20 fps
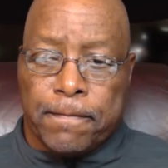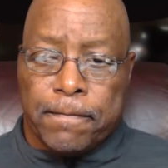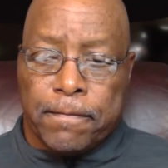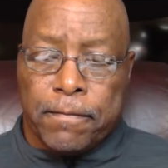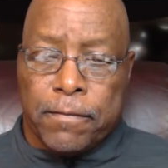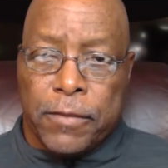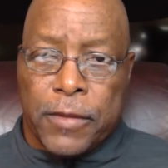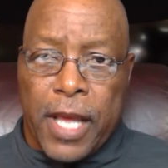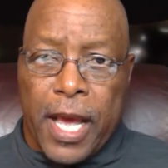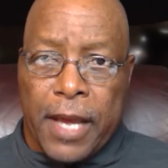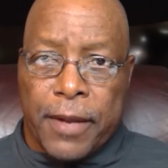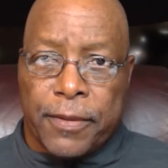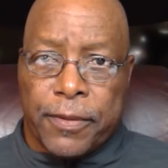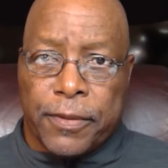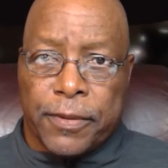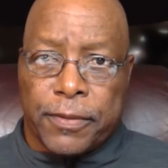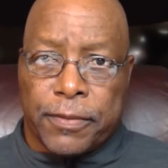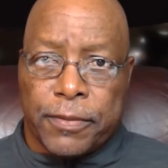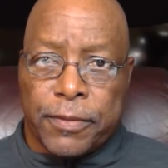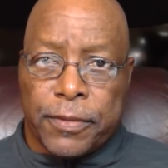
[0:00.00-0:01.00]
not
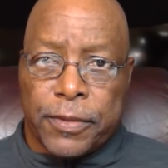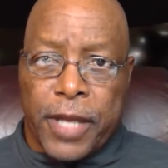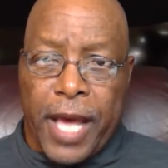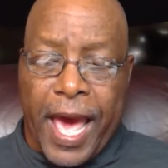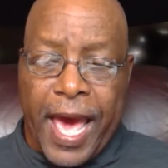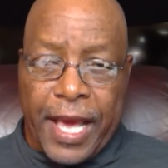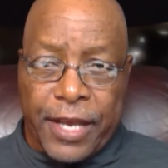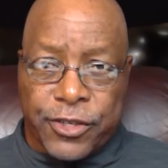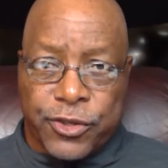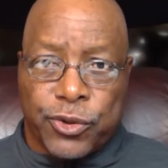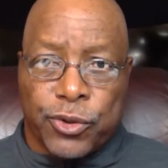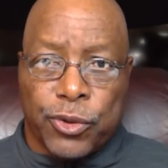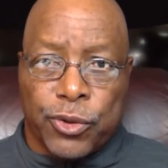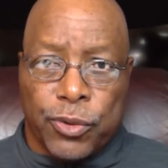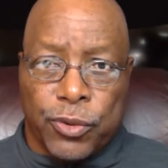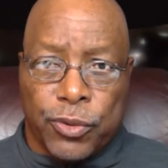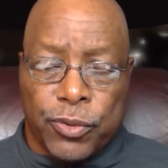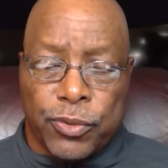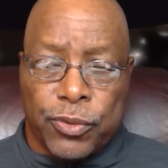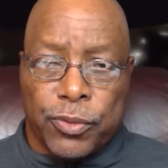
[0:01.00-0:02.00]
the actual,
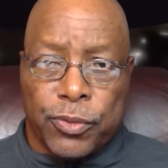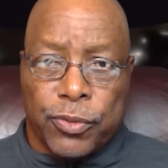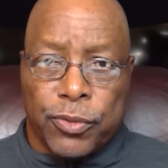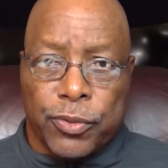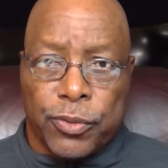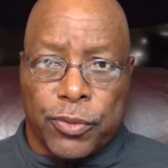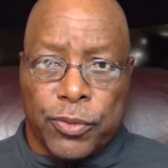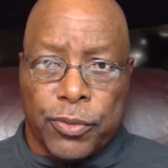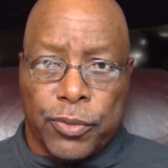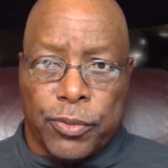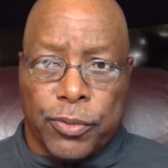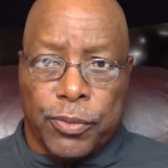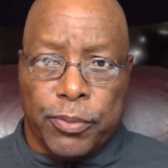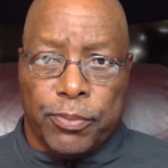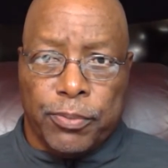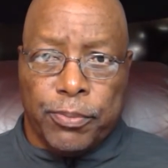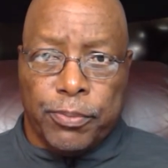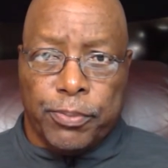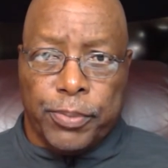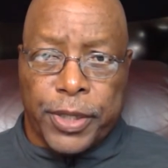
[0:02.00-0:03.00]

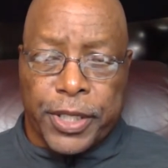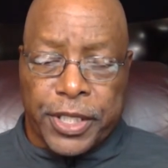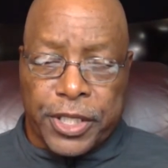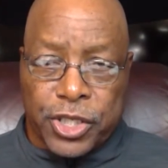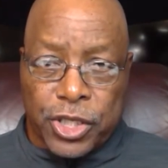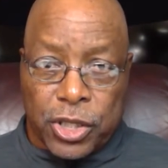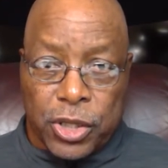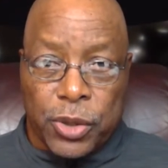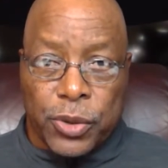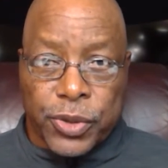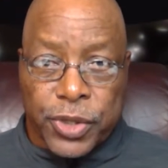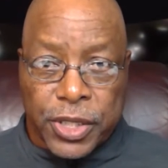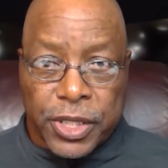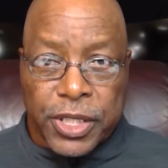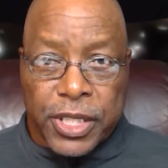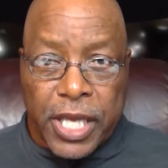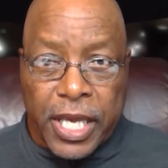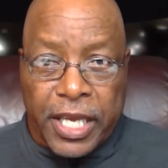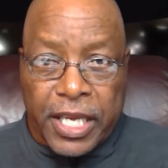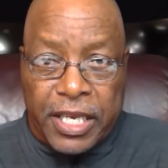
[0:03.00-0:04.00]
but as close as
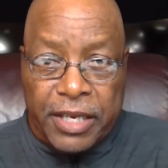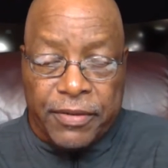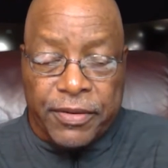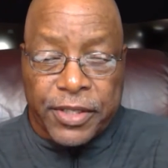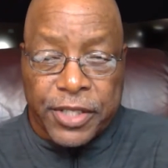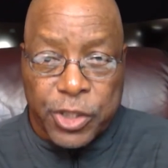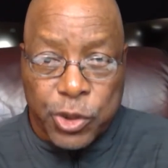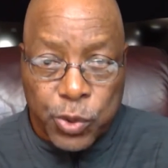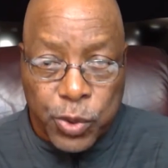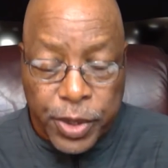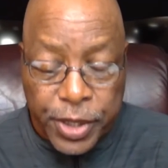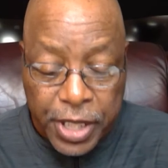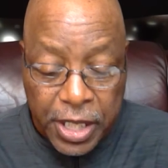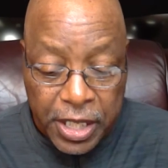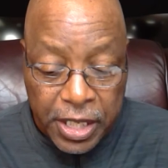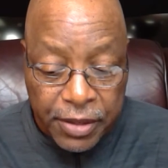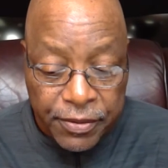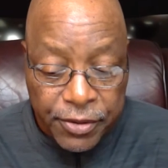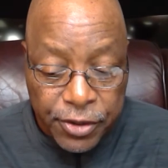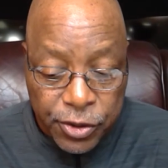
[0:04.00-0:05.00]
they give us, is what they
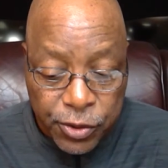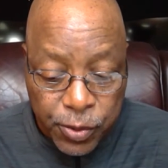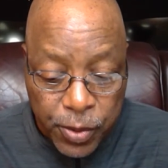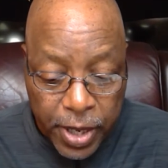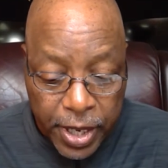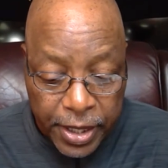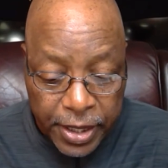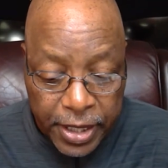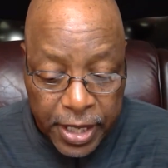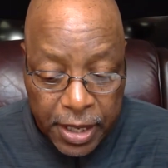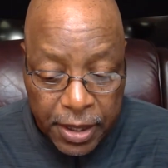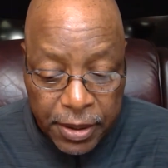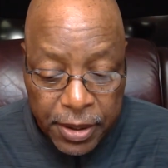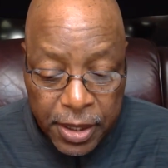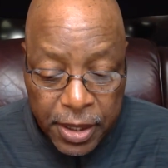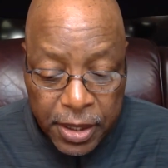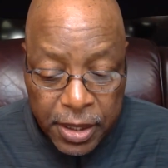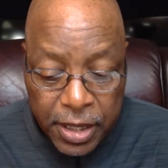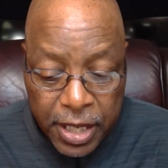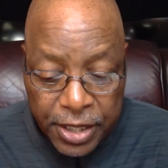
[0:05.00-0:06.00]
give us right now.
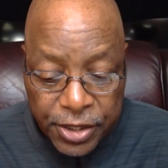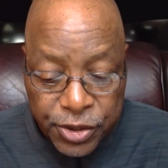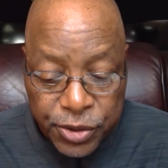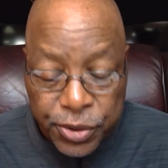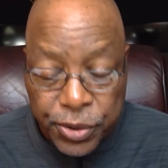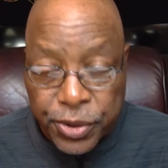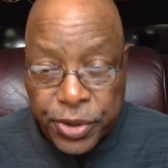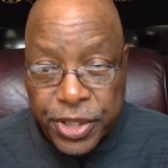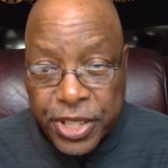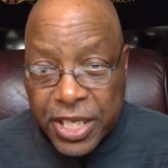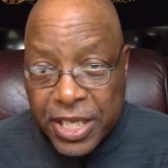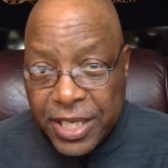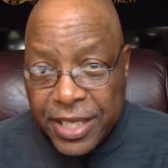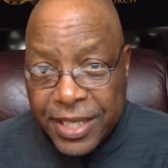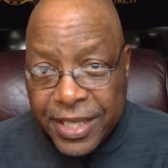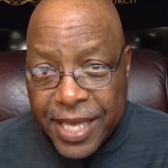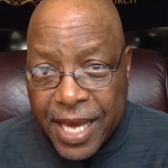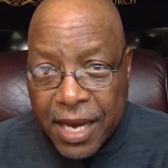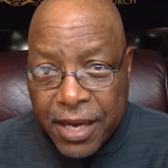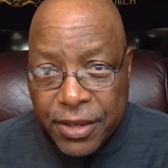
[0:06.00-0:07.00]
That's
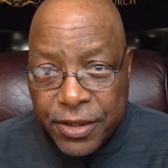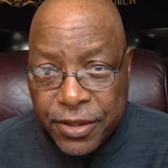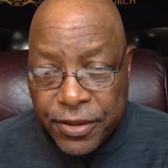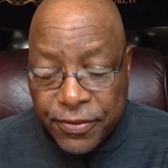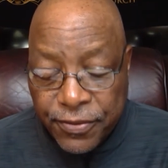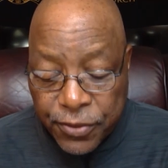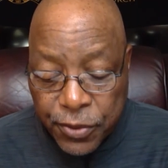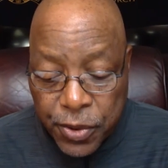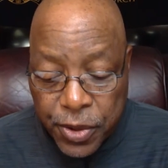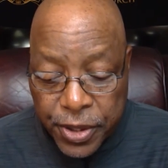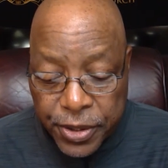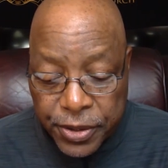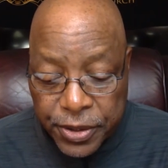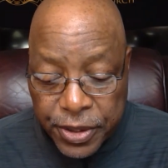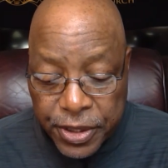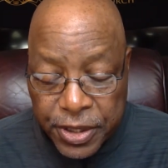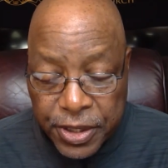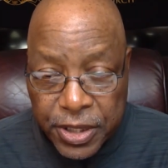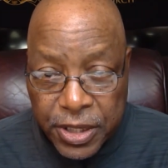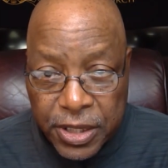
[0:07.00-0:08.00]

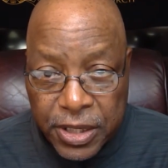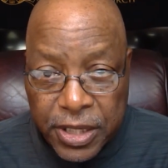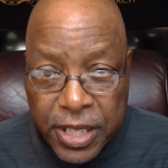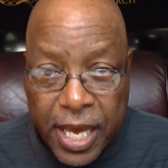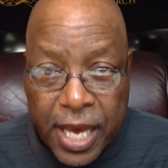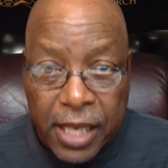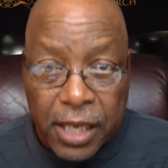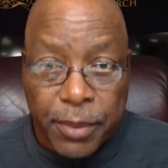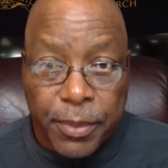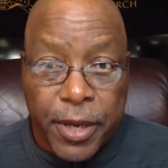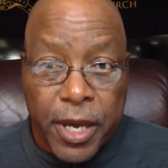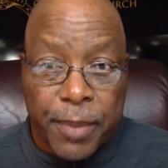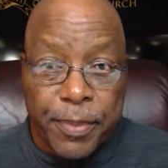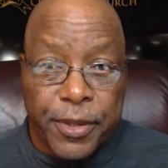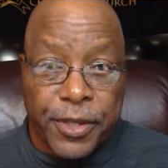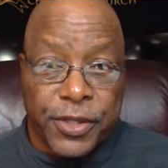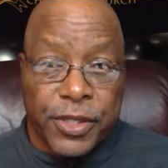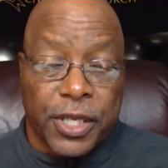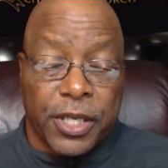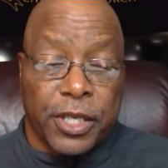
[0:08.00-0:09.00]
13,460
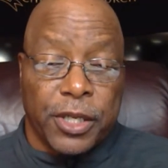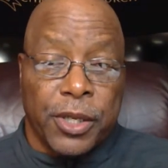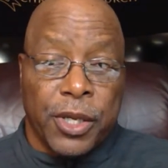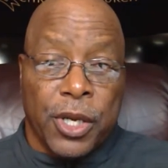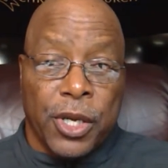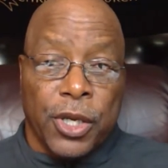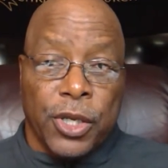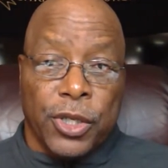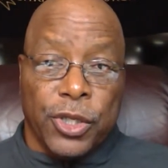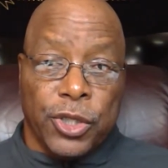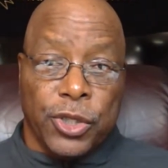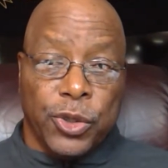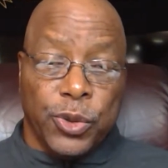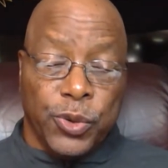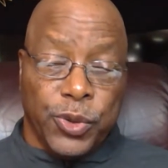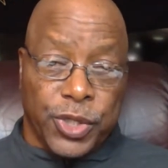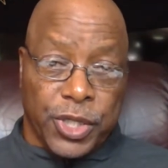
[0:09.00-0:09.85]
Alabamians. And the news